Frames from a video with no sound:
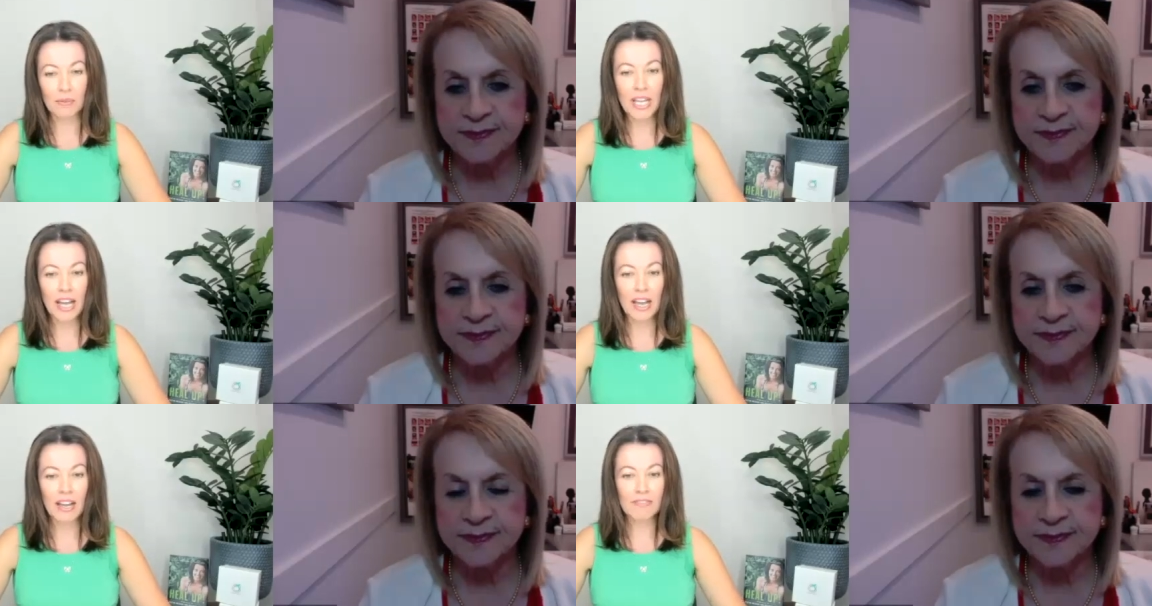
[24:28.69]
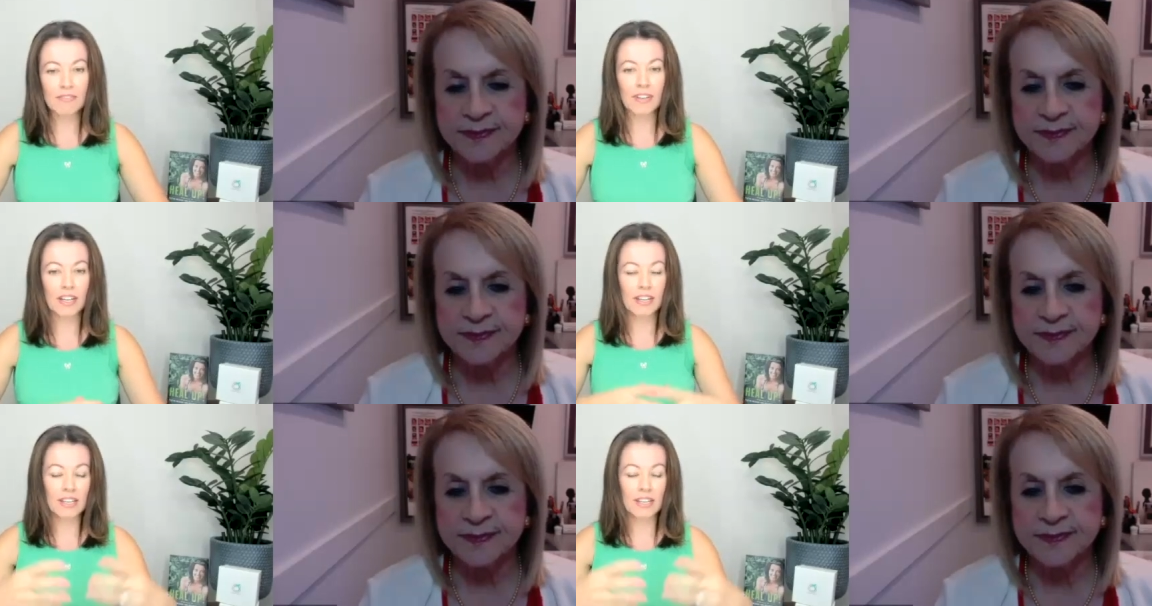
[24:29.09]
Speaker 1: uh, we
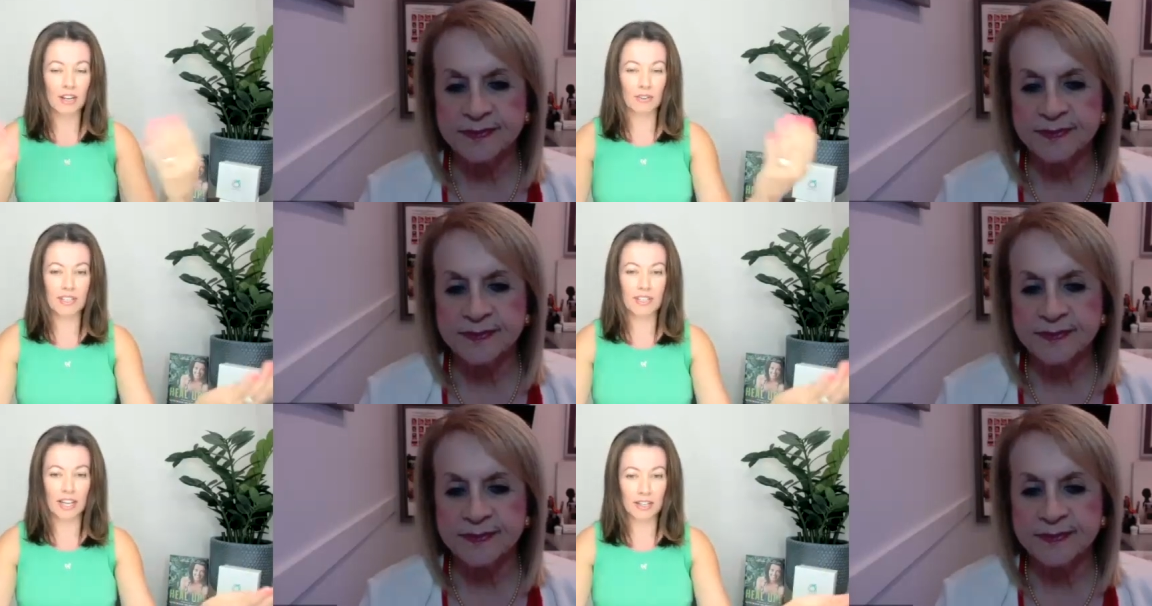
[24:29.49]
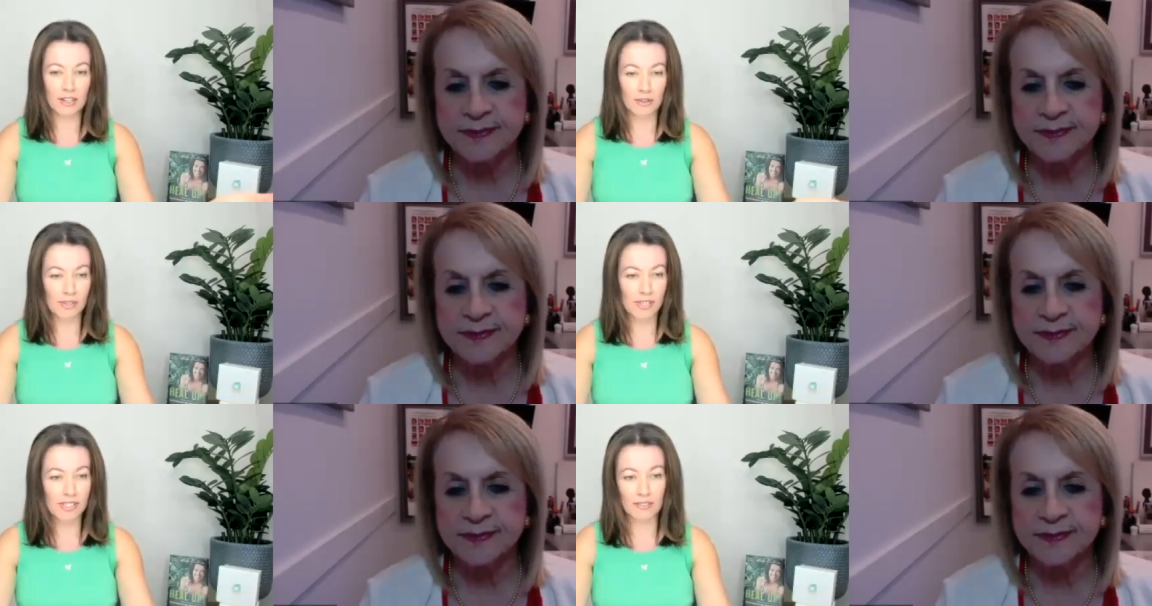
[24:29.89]
have, uh, you know,
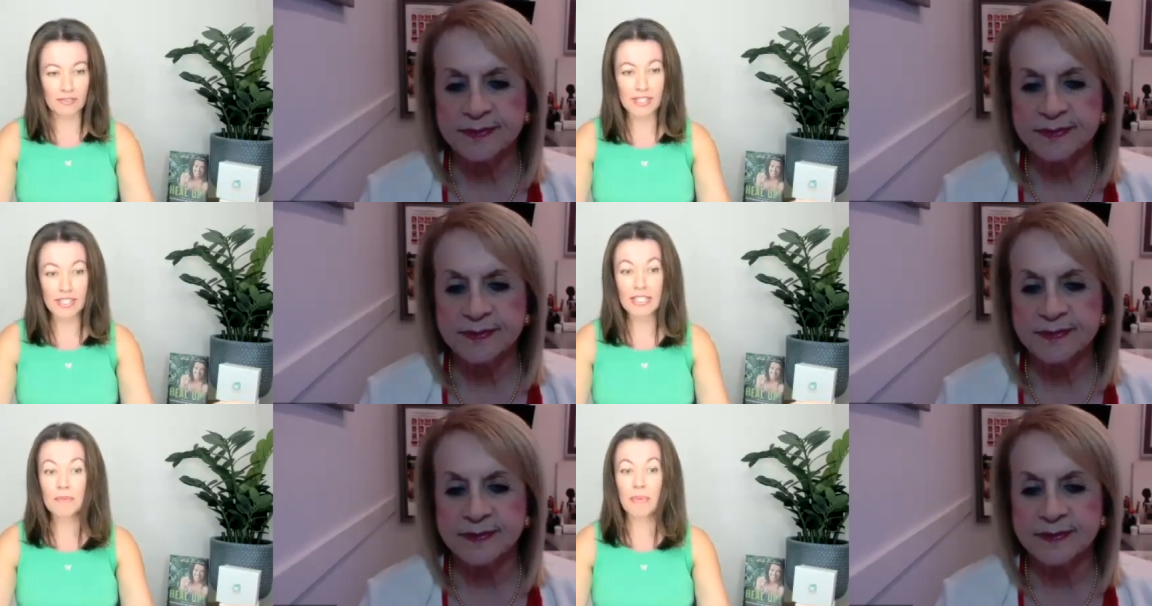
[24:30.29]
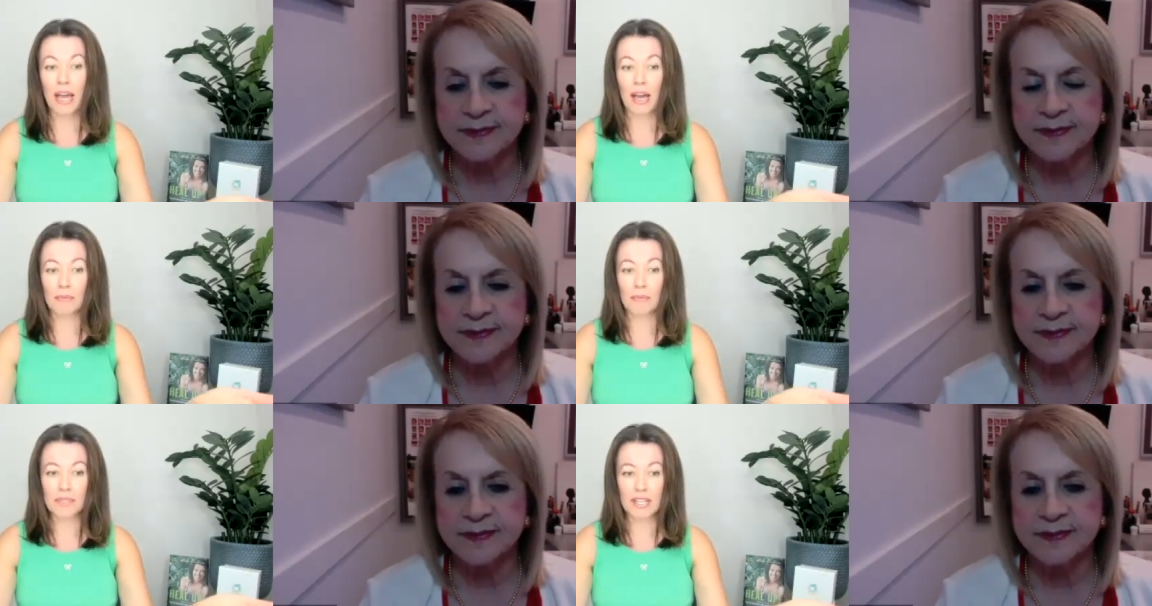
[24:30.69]
diagnosis of
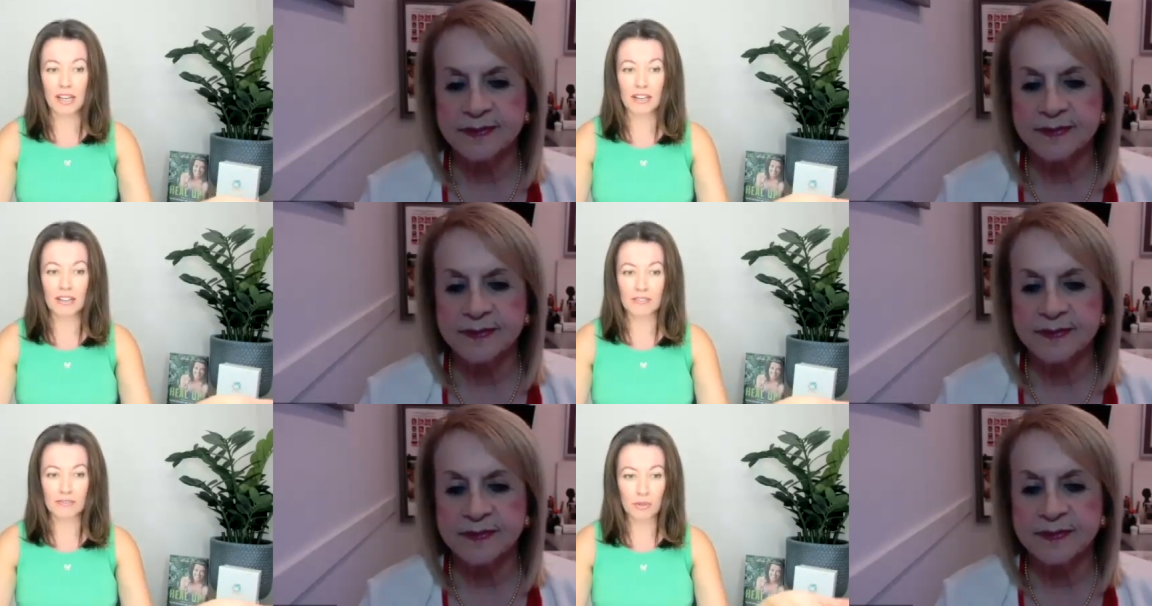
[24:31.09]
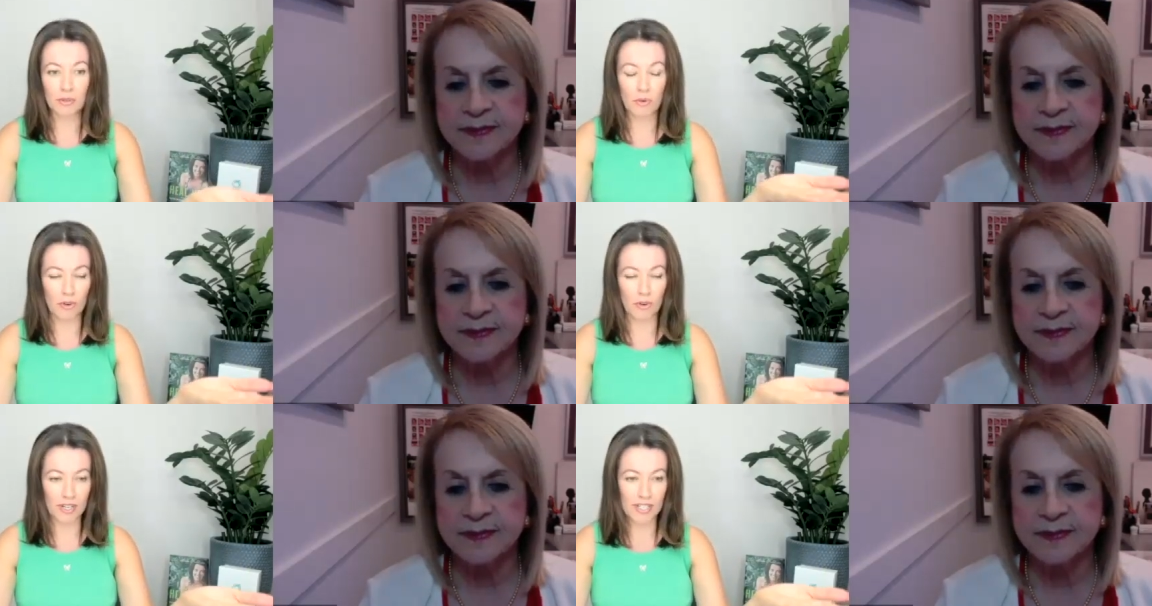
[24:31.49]
sleep
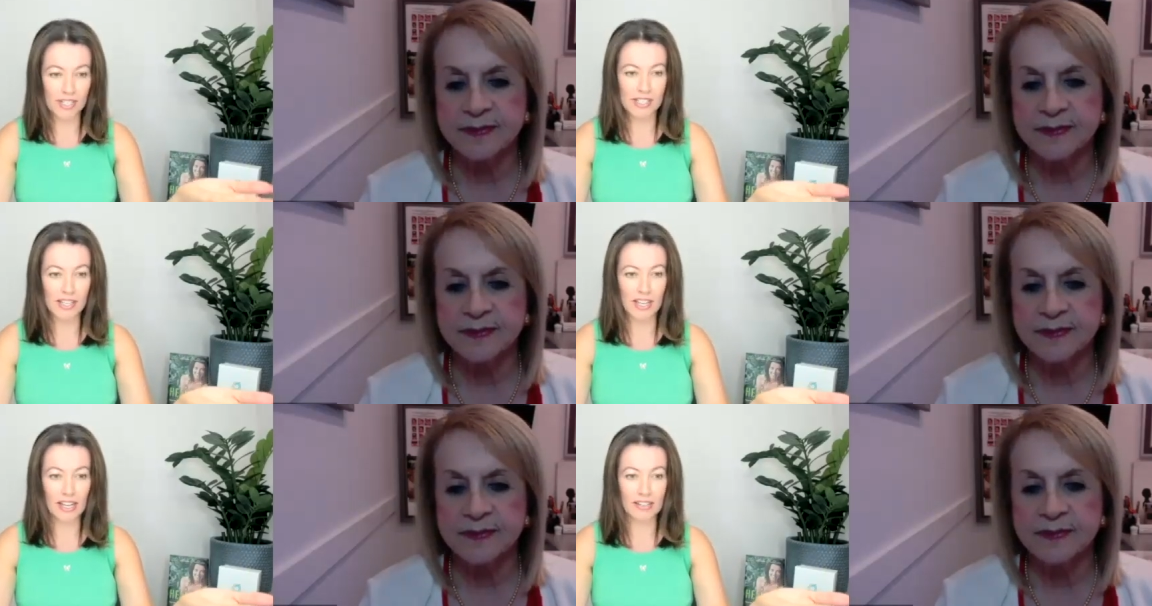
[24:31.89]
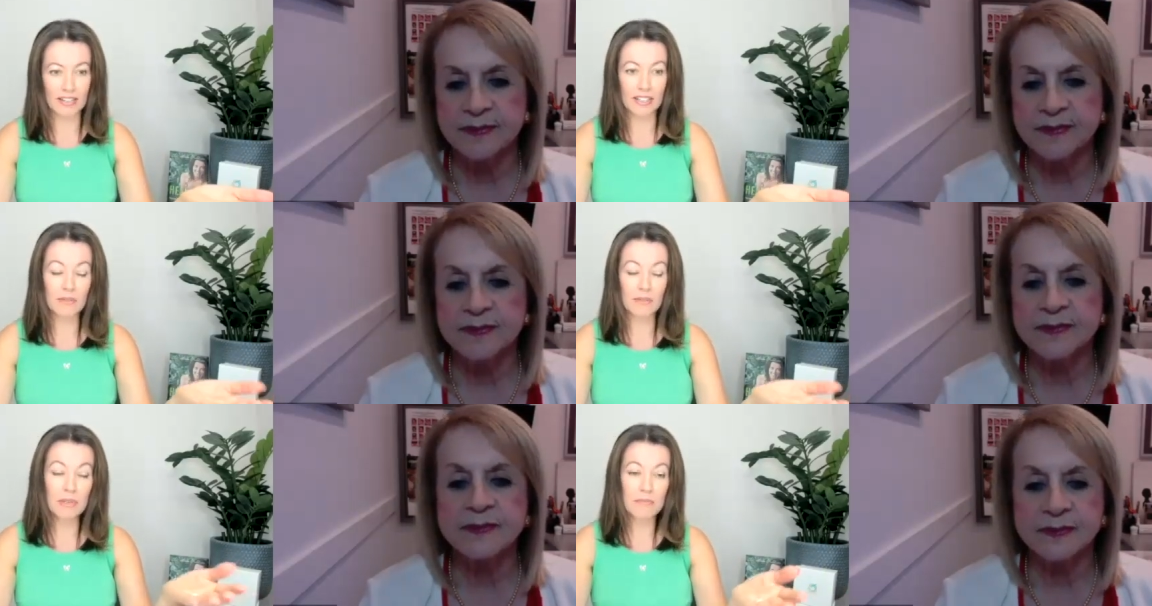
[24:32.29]
apnea, of
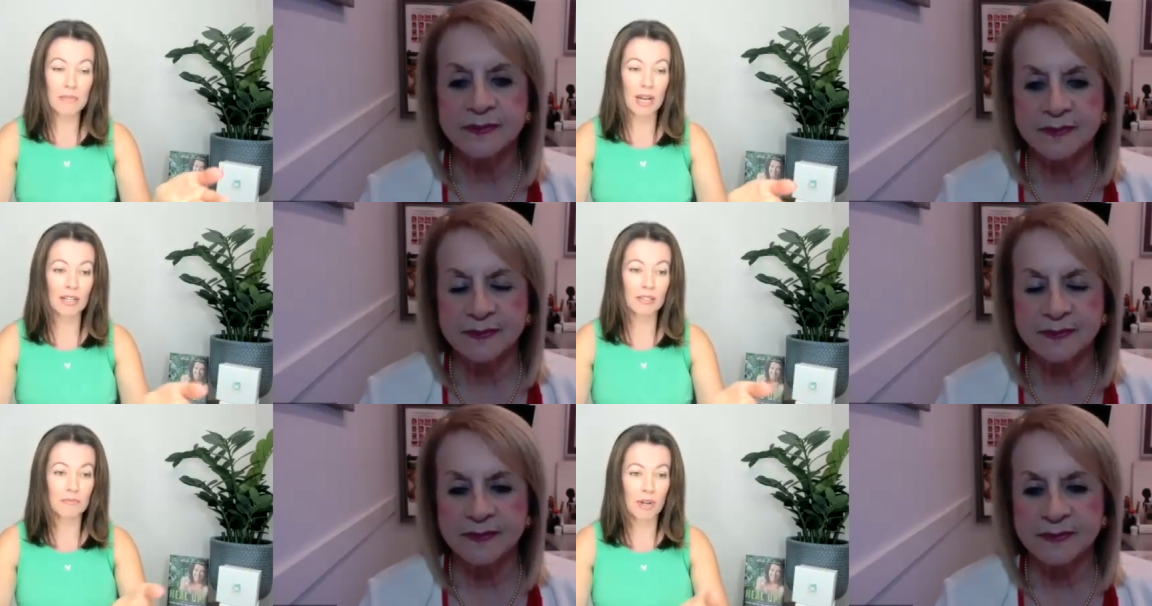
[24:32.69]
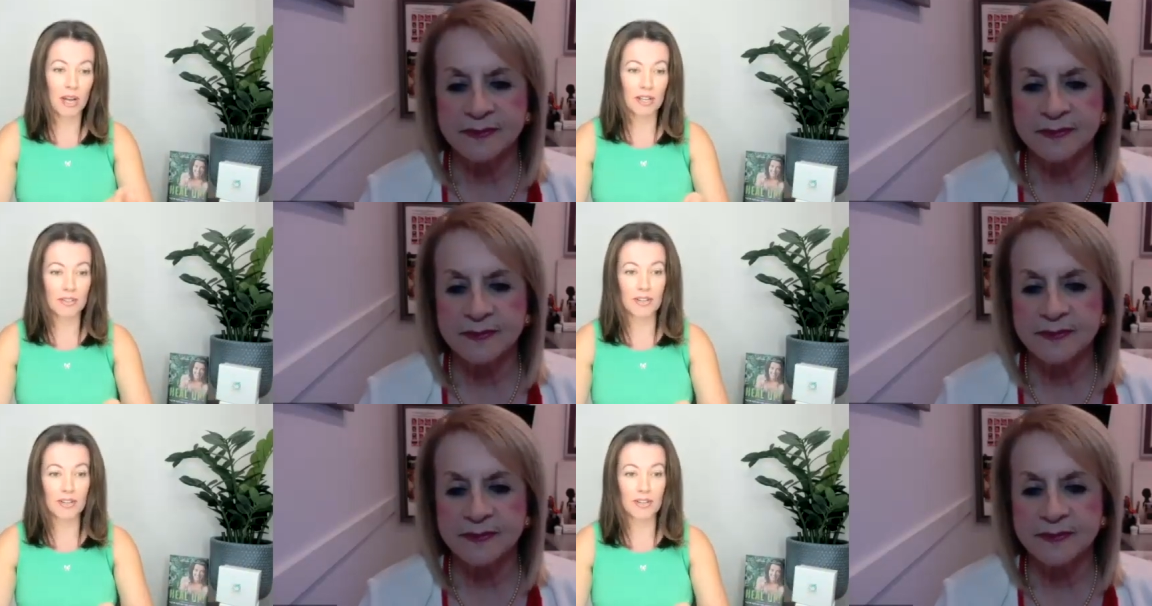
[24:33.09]
course, and it could be mild,